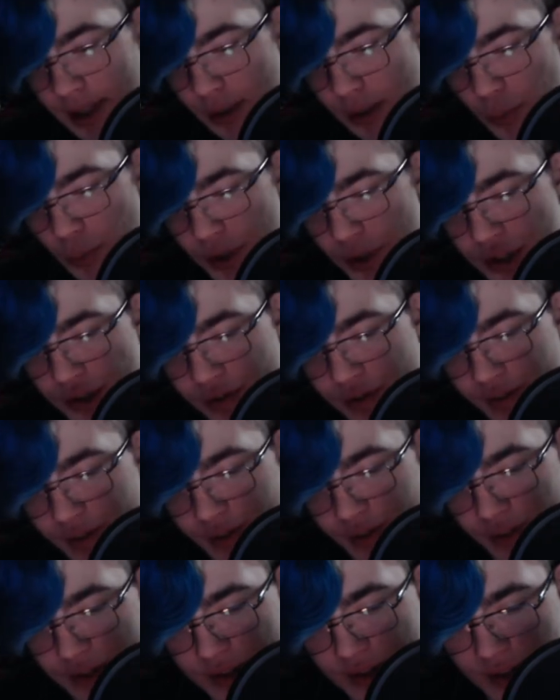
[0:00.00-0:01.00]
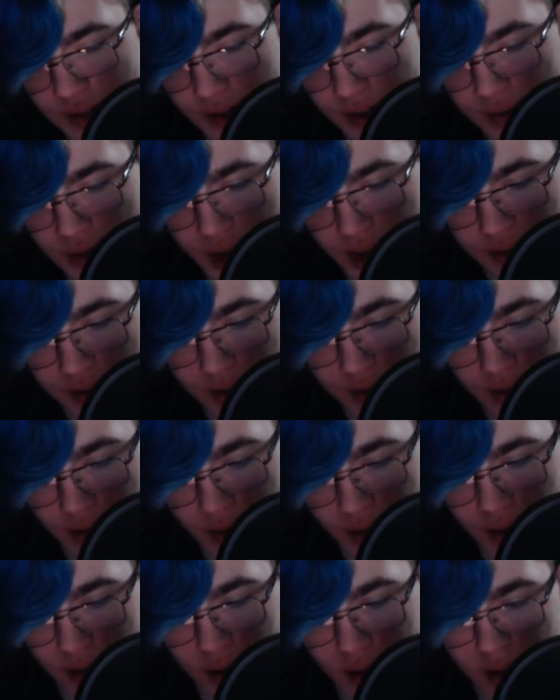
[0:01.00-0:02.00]
What is your favorite subject?
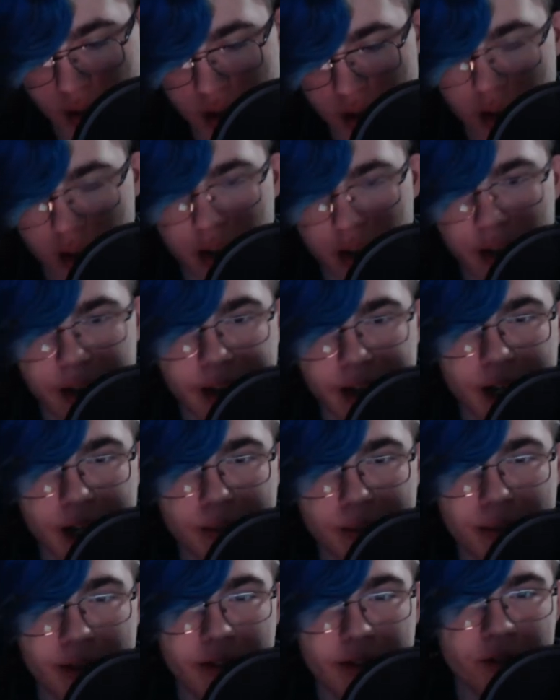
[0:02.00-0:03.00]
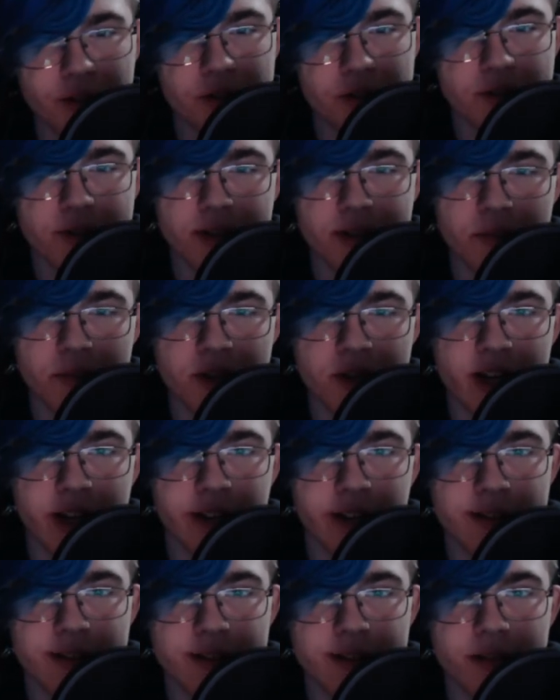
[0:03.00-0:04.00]
My favorite
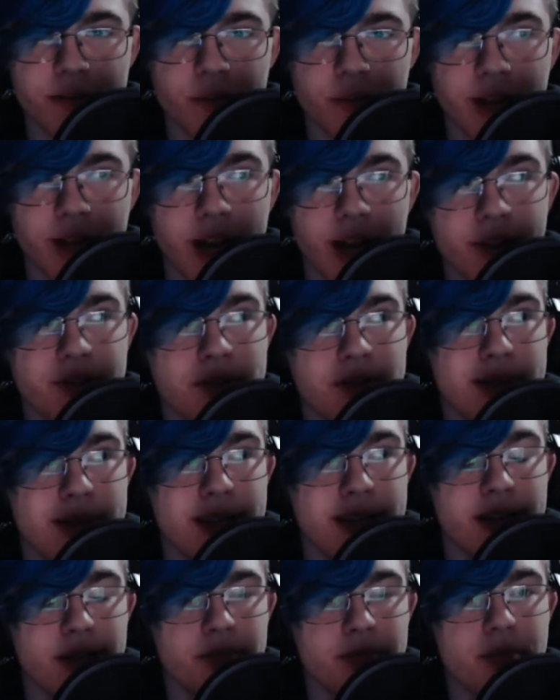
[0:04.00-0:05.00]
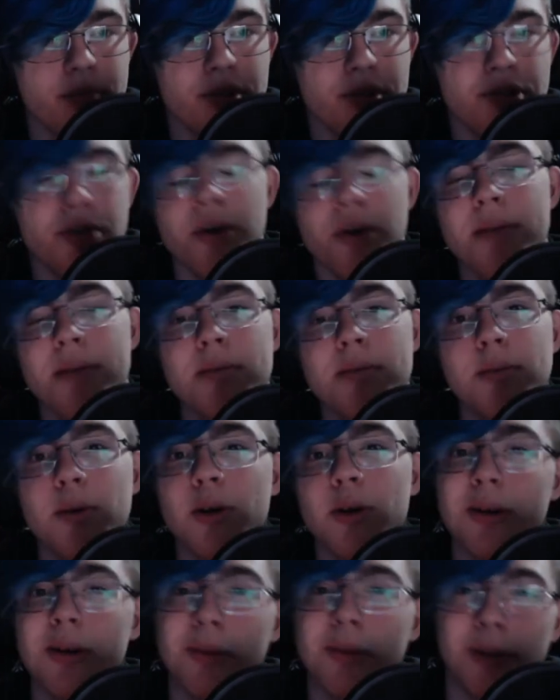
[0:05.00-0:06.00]
subject would have to be... So I'm in a
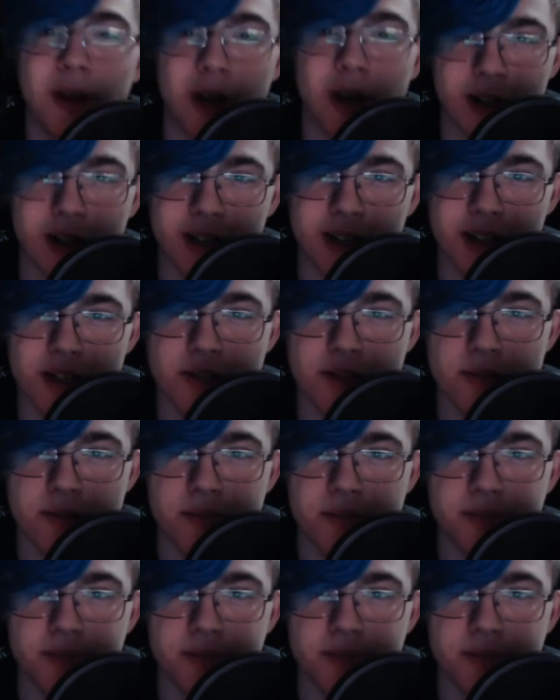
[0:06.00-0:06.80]
program called Harkness.